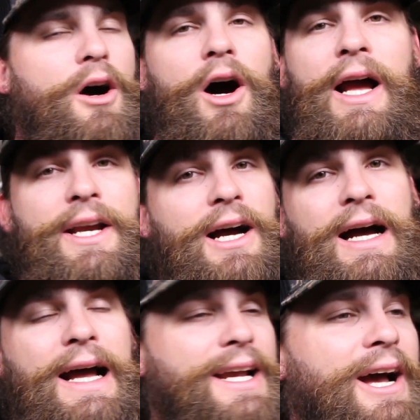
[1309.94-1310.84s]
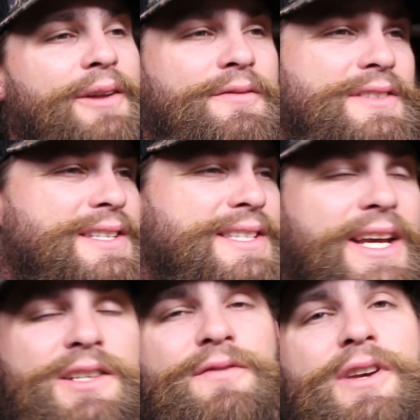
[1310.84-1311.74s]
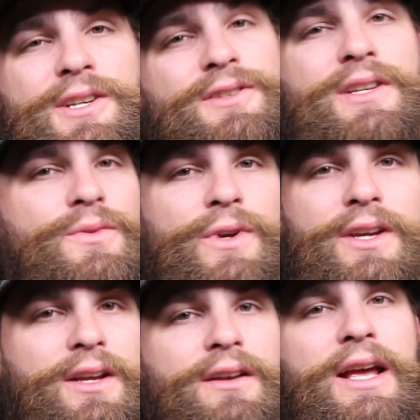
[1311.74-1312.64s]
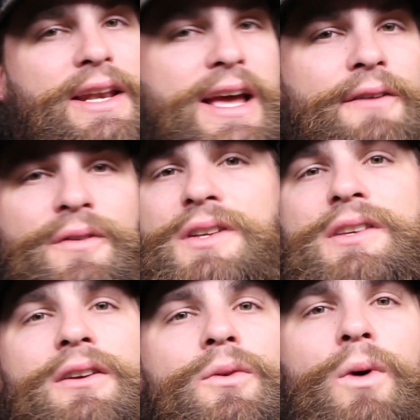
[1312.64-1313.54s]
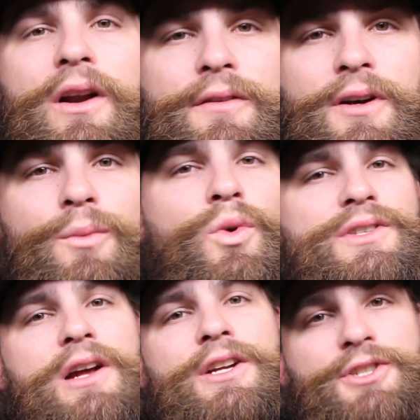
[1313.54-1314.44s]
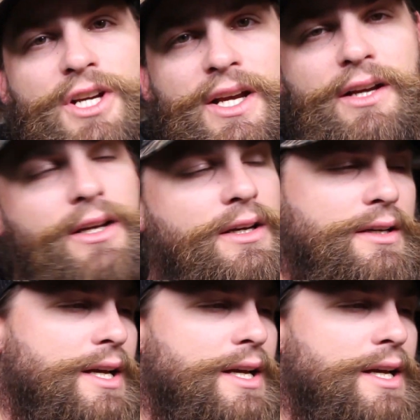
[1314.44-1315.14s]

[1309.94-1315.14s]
I caught 6 fish this weekend, and every single one of them was on a jig,